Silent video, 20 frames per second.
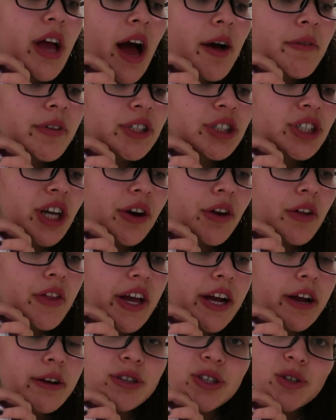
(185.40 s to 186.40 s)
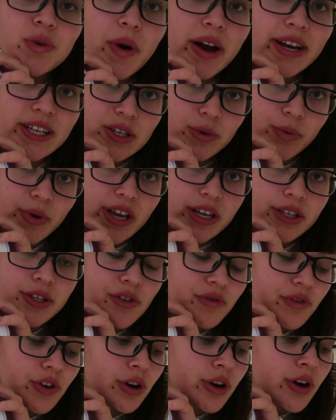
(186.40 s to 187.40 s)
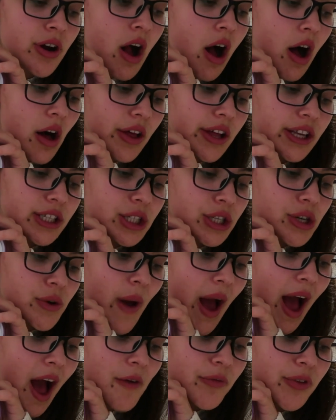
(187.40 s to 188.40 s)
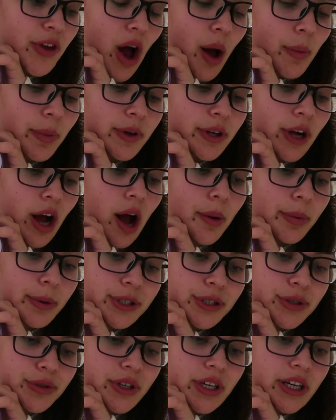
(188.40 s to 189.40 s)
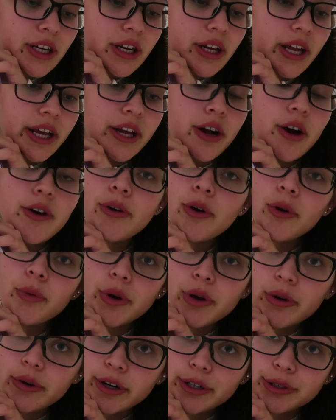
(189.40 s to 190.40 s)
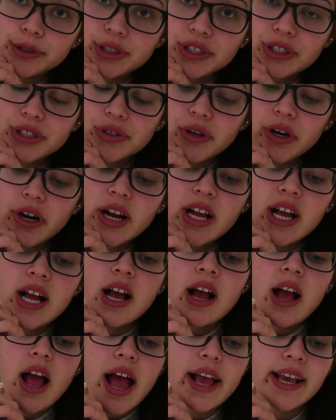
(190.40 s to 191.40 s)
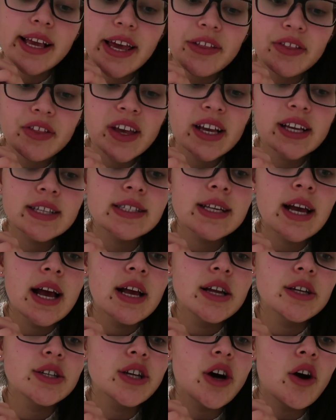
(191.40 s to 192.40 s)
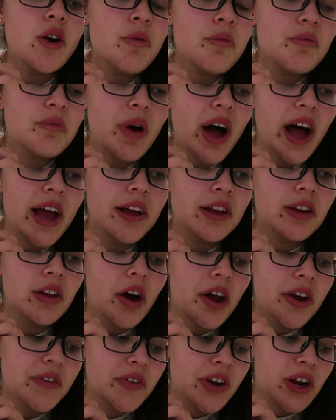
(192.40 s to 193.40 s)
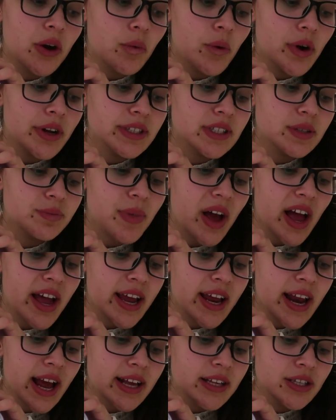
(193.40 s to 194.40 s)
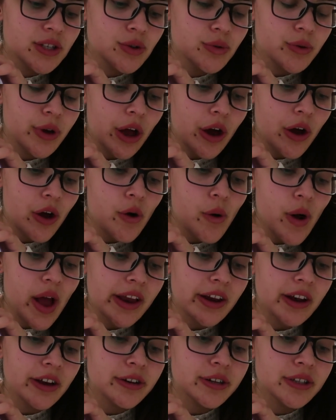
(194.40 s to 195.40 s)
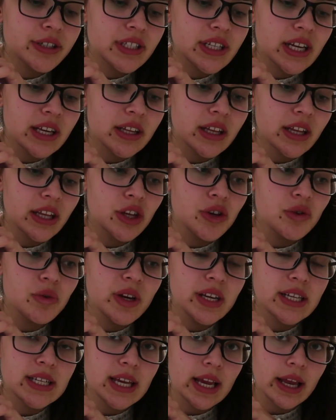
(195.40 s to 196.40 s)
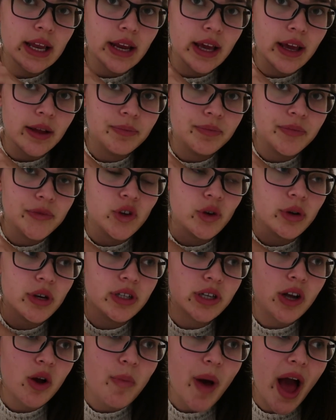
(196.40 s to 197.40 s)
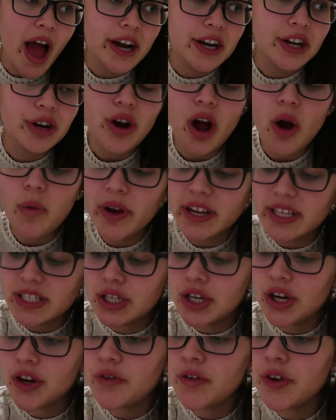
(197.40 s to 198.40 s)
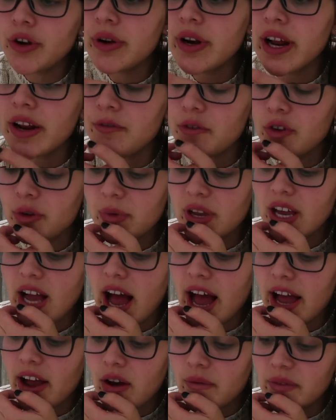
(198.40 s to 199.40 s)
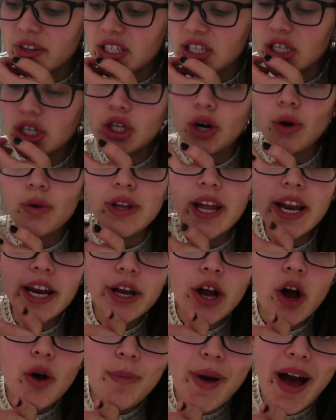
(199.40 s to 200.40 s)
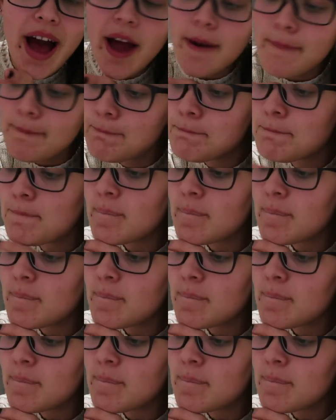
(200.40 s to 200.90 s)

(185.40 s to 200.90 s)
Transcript: have a shuttle that goes twice a week so if you're in college and you have the opp opportunity to like go to a real grocery store and get things don't buy a lot of it at once buy it as you go and understand that like you need to eat it so it doesn't go bad and you're not wasting your food and for me i obviously don't let it go bad